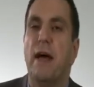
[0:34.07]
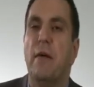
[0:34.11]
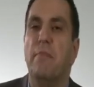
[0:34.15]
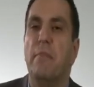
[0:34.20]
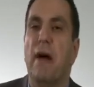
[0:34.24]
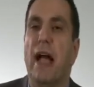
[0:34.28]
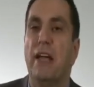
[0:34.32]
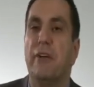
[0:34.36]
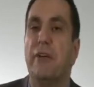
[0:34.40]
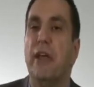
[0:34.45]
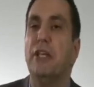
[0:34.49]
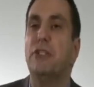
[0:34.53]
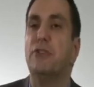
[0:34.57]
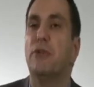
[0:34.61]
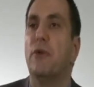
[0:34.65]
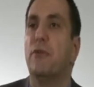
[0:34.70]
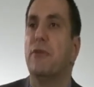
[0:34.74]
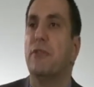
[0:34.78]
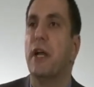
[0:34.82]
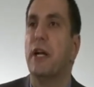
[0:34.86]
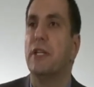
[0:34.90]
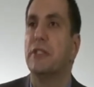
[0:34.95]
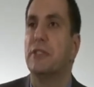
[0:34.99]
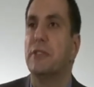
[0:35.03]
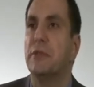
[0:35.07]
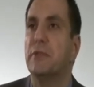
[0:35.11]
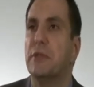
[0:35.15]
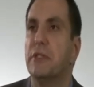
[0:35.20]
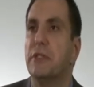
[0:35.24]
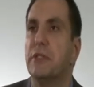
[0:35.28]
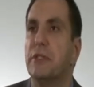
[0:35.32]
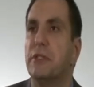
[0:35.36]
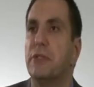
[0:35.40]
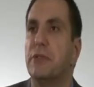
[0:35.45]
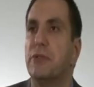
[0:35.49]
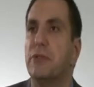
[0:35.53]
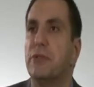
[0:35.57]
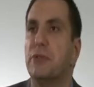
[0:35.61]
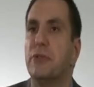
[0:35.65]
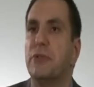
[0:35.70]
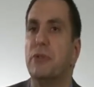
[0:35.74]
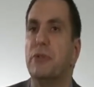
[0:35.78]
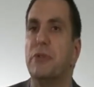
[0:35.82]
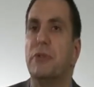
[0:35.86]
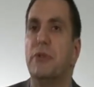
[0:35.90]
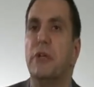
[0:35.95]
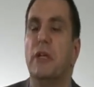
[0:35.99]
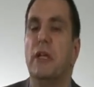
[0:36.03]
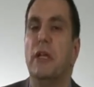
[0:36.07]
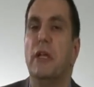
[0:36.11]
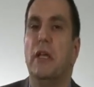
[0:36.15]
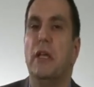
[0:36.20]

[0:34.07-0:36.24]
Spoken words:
migration of customers to